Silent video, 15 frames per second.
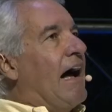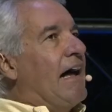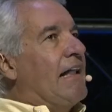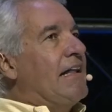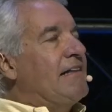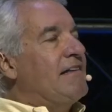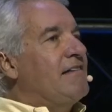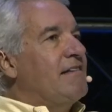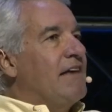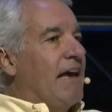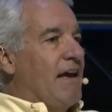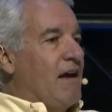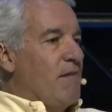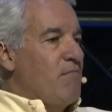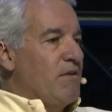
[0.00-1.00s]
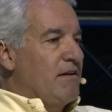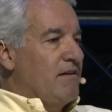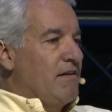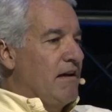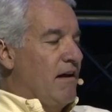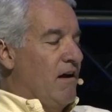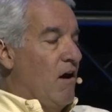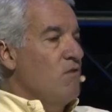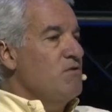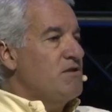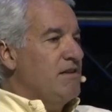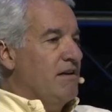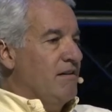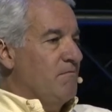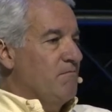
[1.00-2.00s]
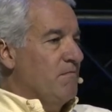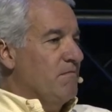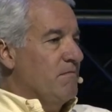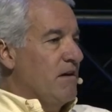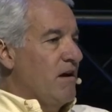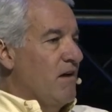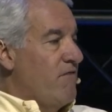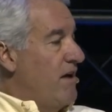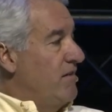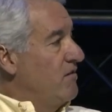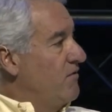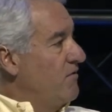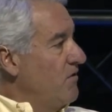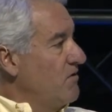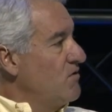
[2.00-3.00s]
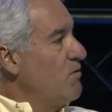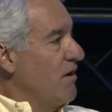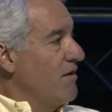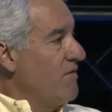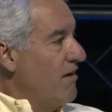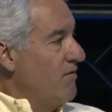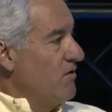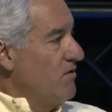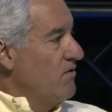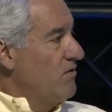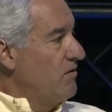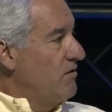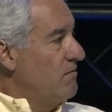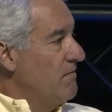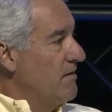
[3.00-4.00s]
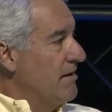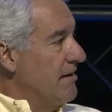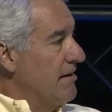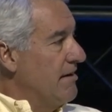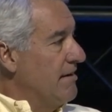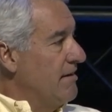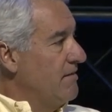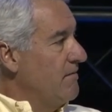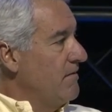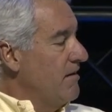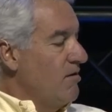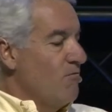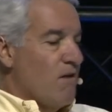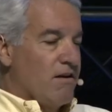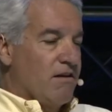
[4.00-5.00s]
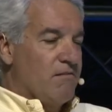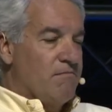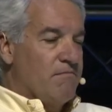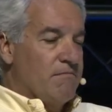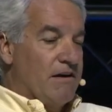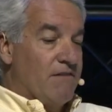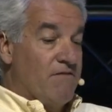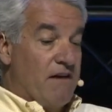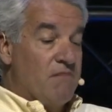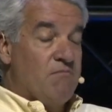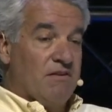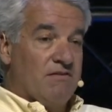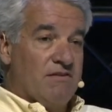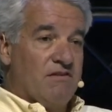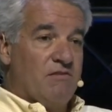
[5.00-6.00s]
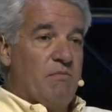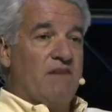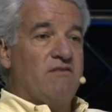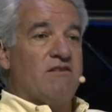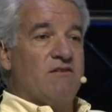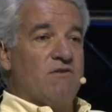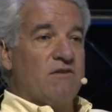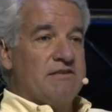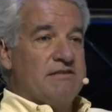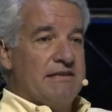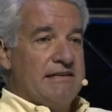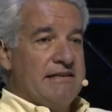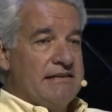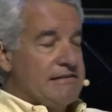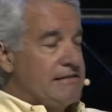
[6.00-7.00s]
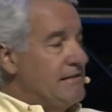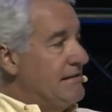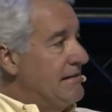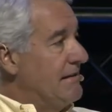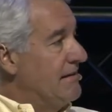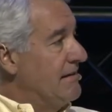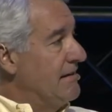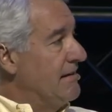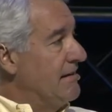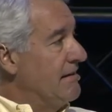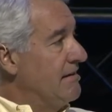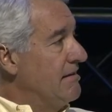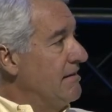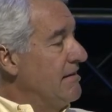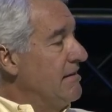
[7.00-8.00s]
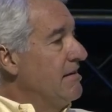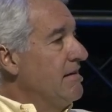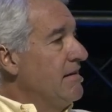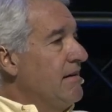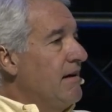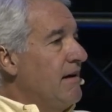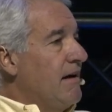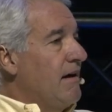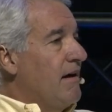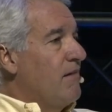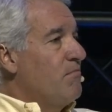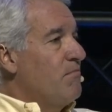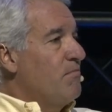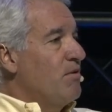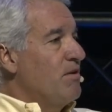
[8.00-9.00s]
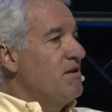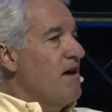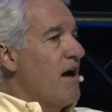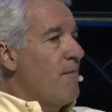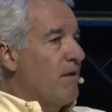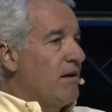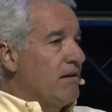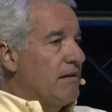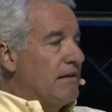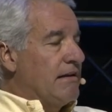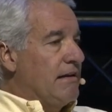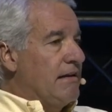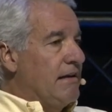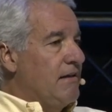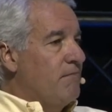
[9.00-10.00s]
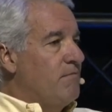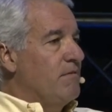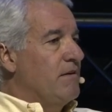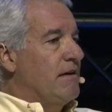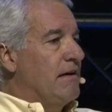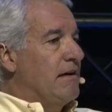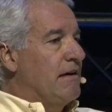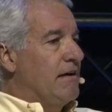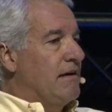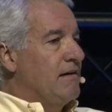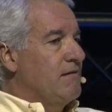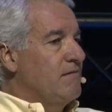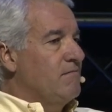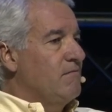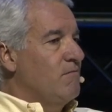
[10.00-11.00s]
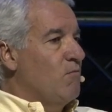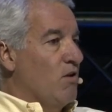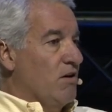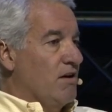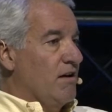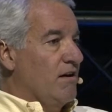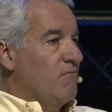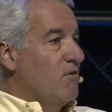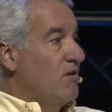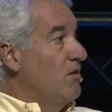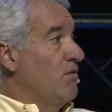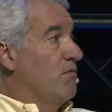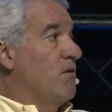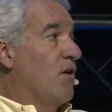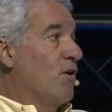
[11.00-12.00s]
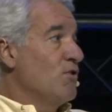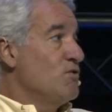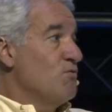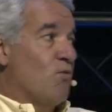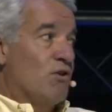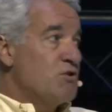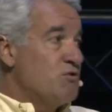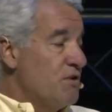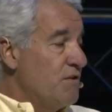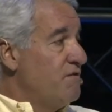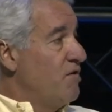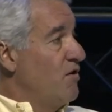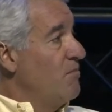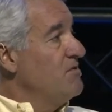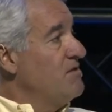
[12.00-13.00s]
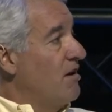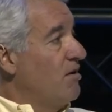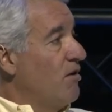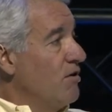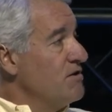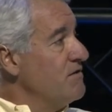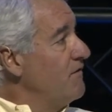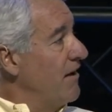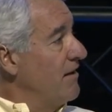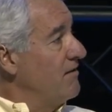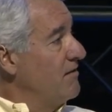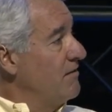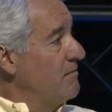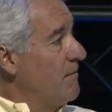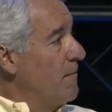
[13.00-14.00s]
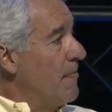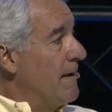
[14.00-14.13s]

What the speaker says: Let's say I've been hosting events for 25 years. I run an event business based in New York City, and predominantly working with large Wall Street firms on large events.